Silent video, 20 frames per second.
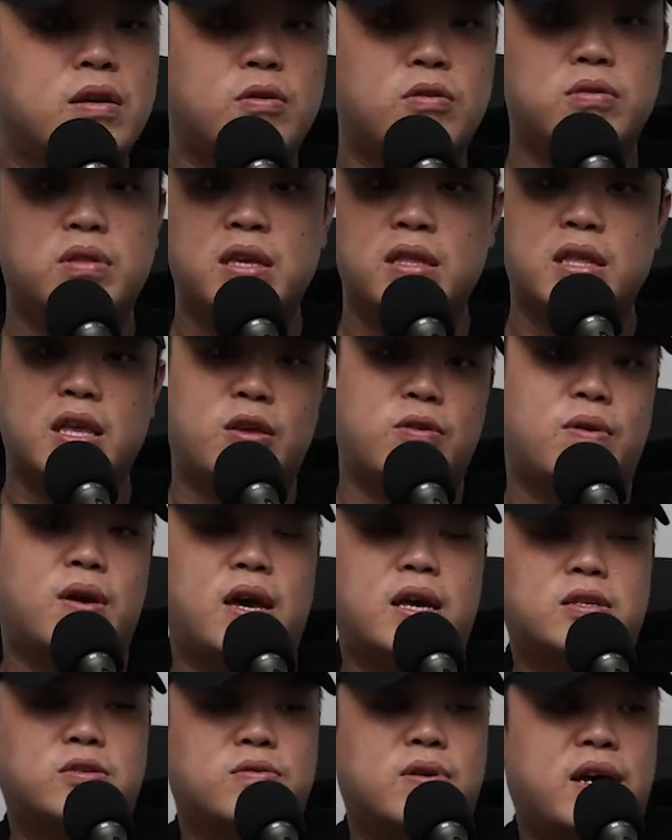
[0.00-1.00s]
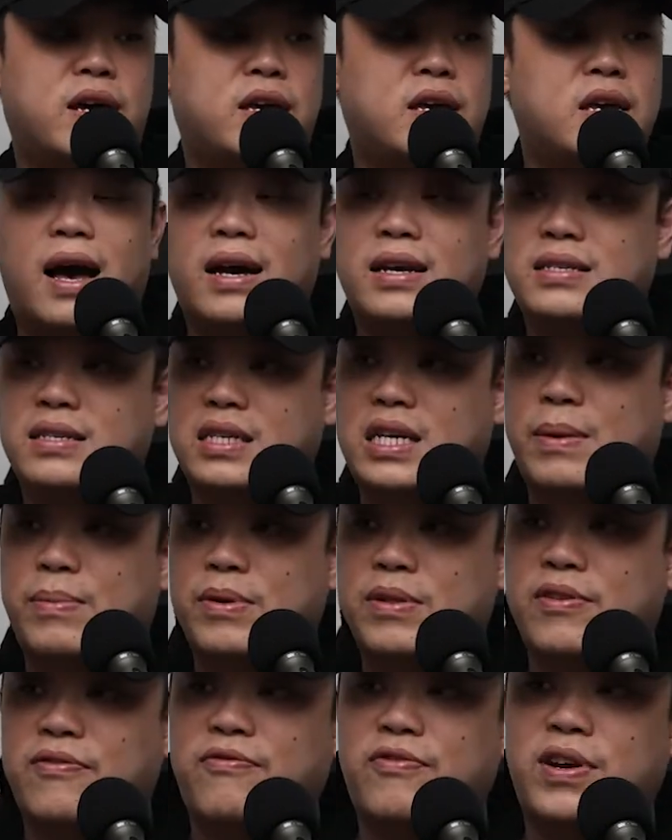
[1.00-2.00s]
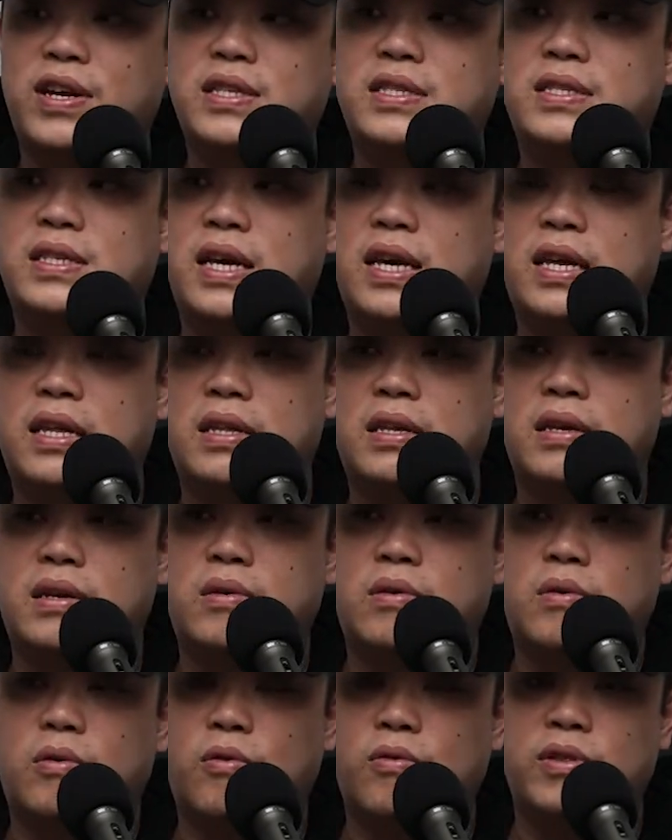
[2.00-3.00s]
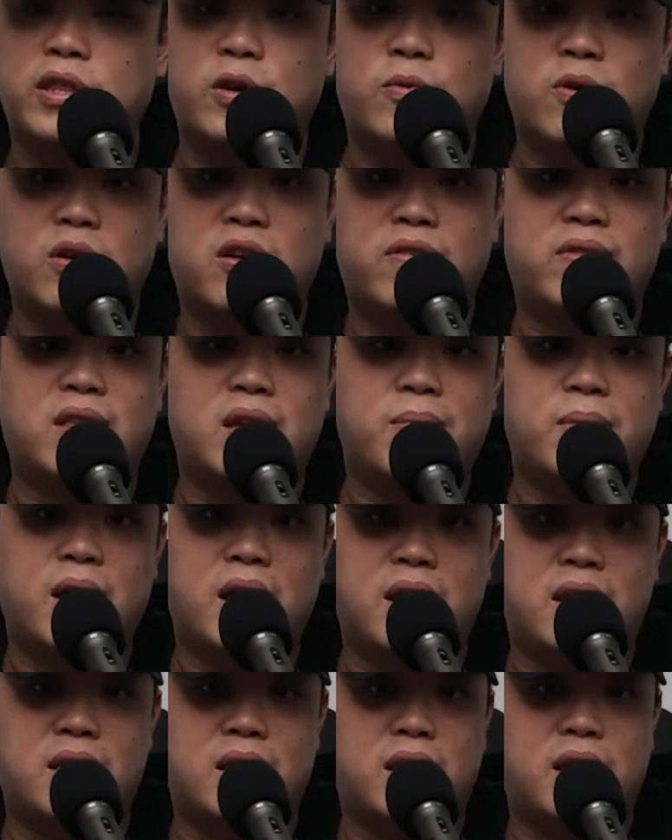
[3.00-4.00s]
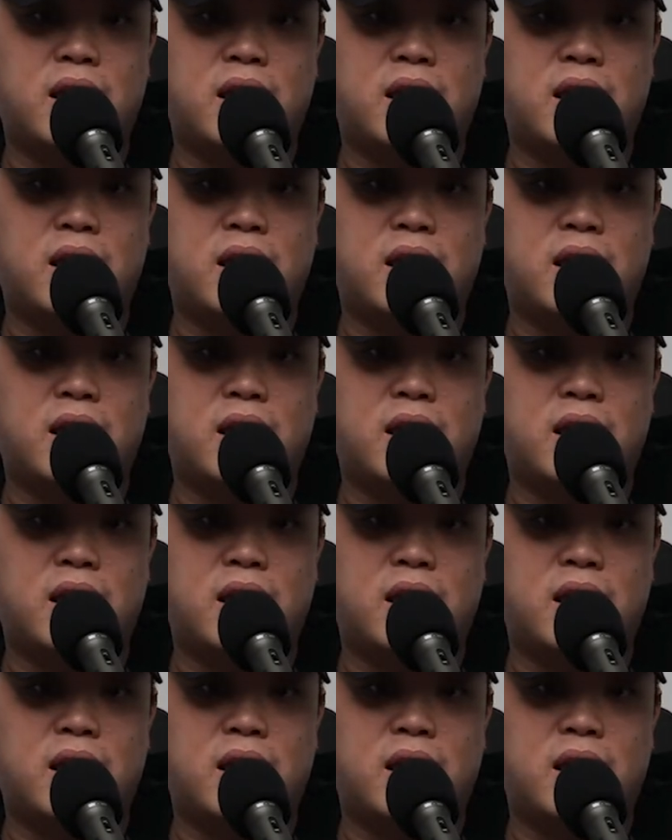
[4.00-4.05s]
Good thing that you had. So I asked a couple of friends and only one of them had